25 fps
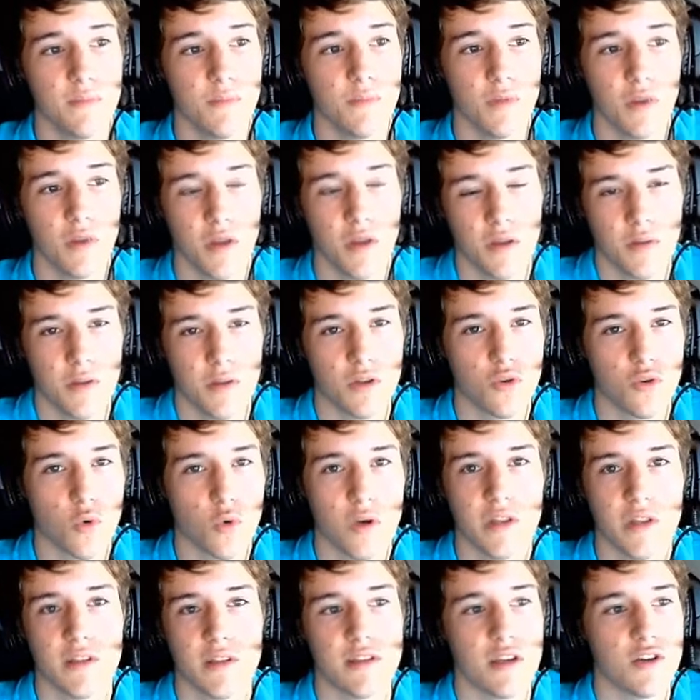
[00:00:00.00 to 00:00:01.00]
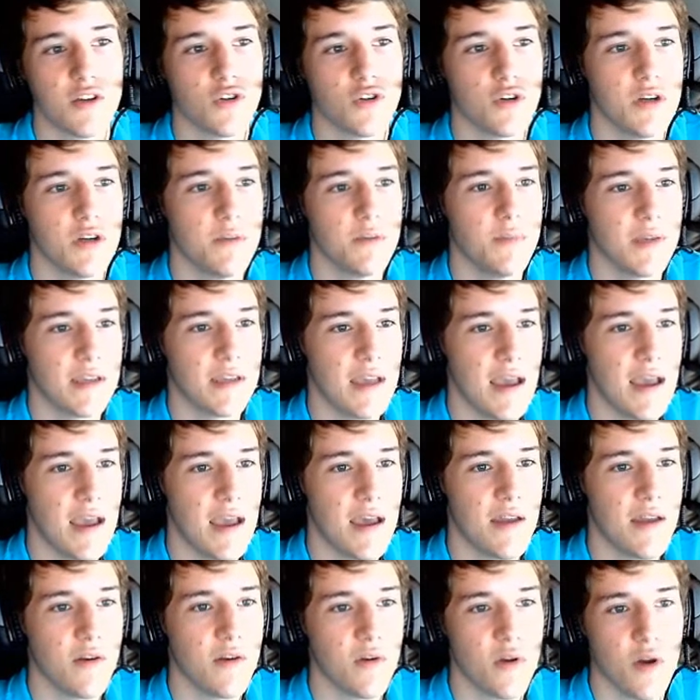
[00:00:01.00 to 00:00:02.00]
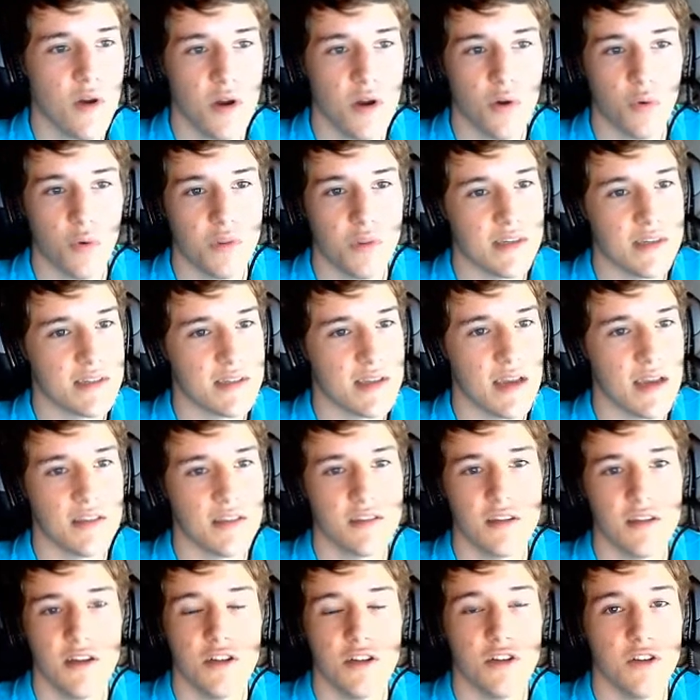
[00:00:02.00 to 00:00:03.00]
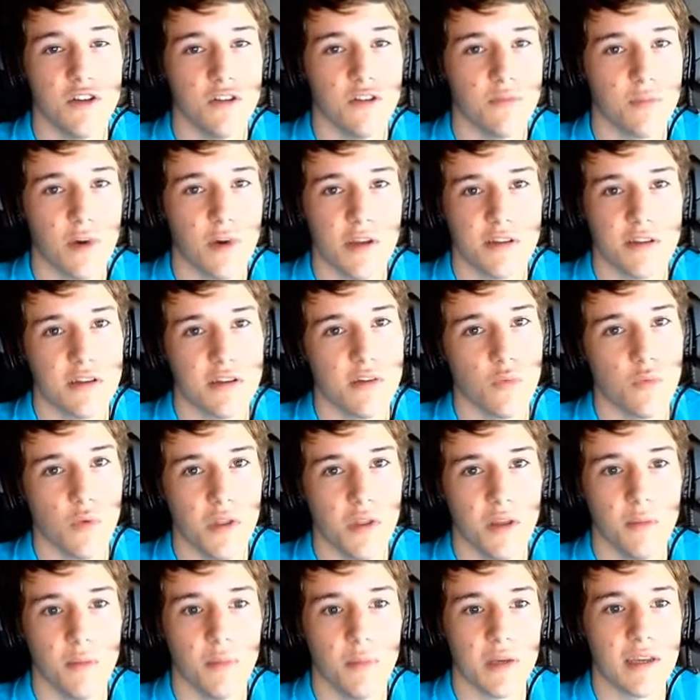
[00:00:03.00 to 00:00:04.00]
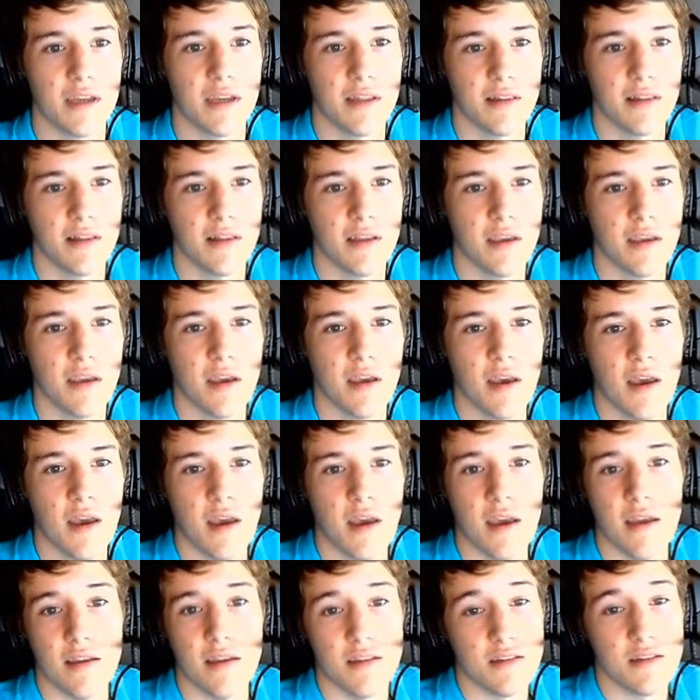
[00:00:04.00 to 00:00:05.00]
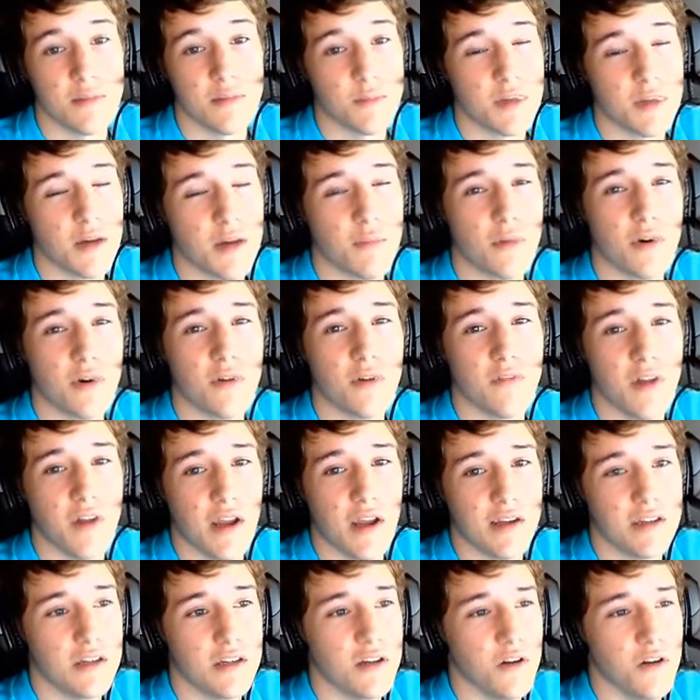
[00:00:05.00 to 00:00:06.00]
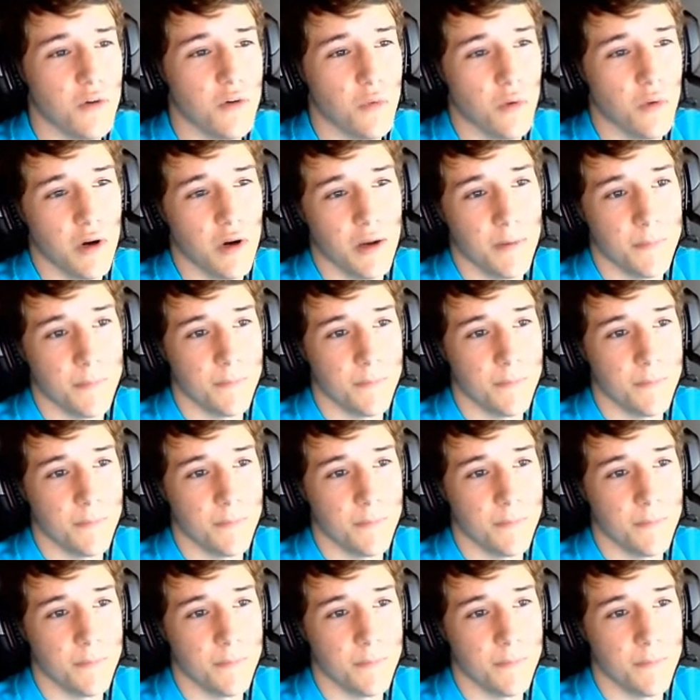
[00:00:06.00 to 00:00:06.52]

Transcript: The 20th century began with the assassination of President William McKinley in September of 1901.